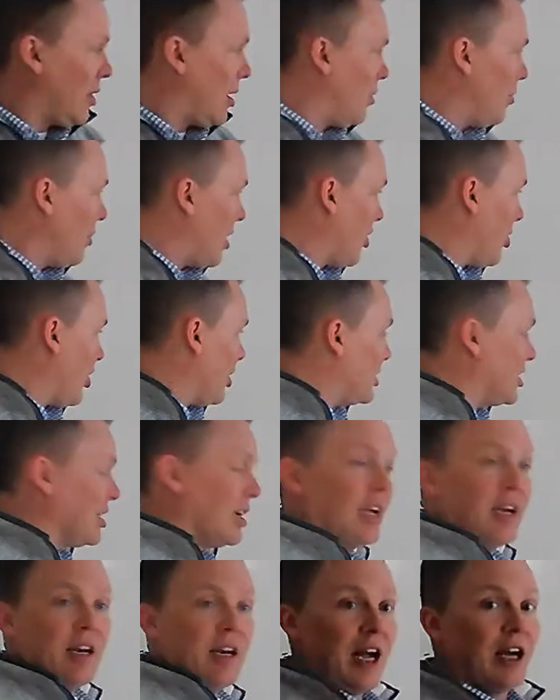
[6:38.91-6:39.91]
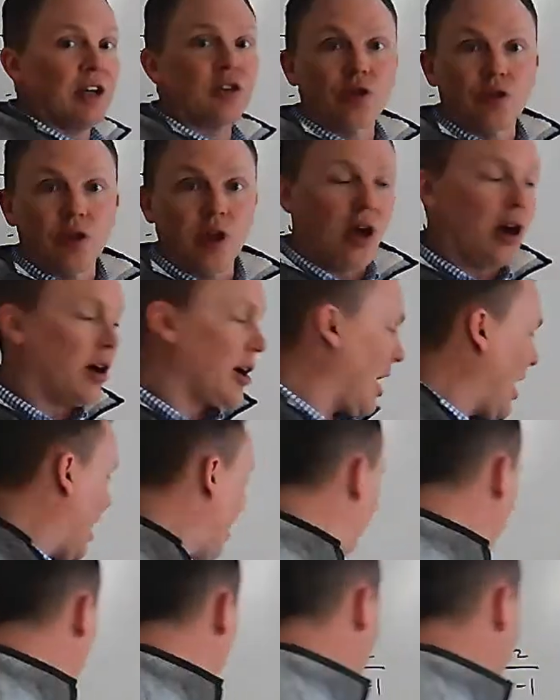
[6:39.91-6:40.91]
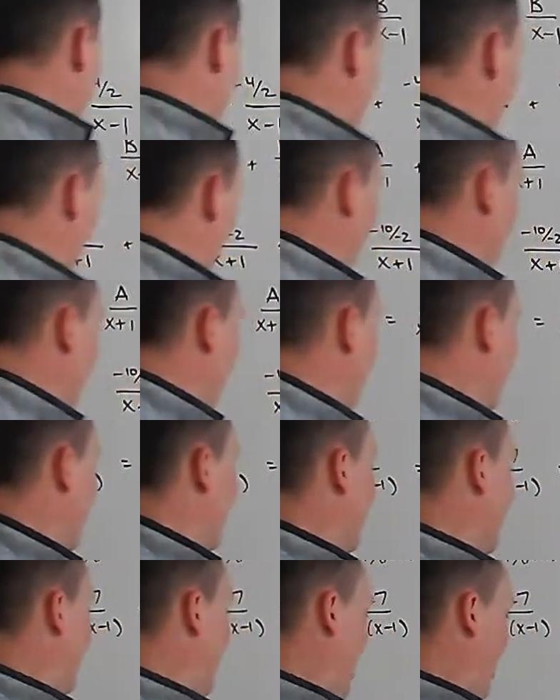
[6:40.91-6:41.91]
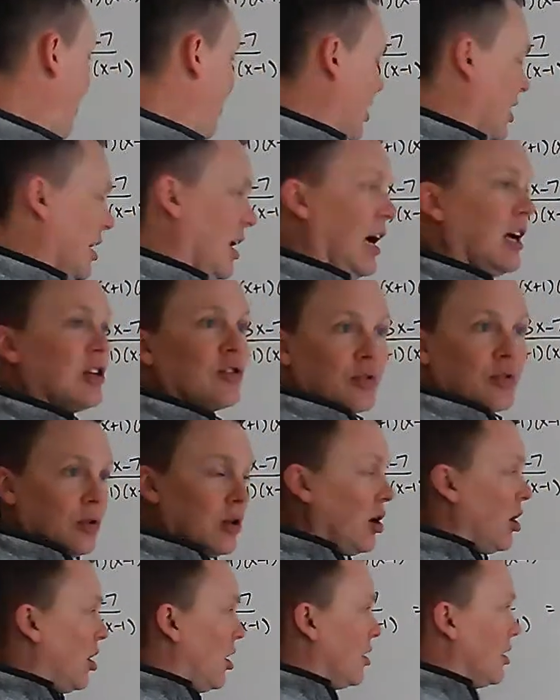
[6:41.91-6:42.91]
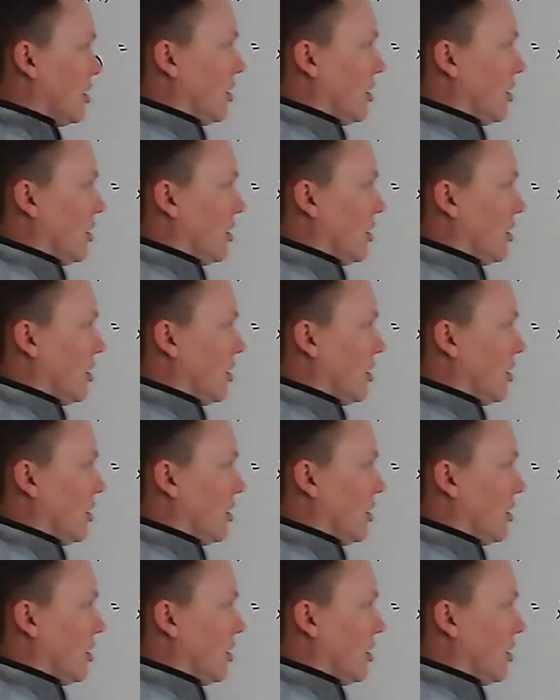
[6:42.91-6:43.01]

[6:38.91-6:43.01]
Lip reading: method to get natural log happy because you always end up having a natural log.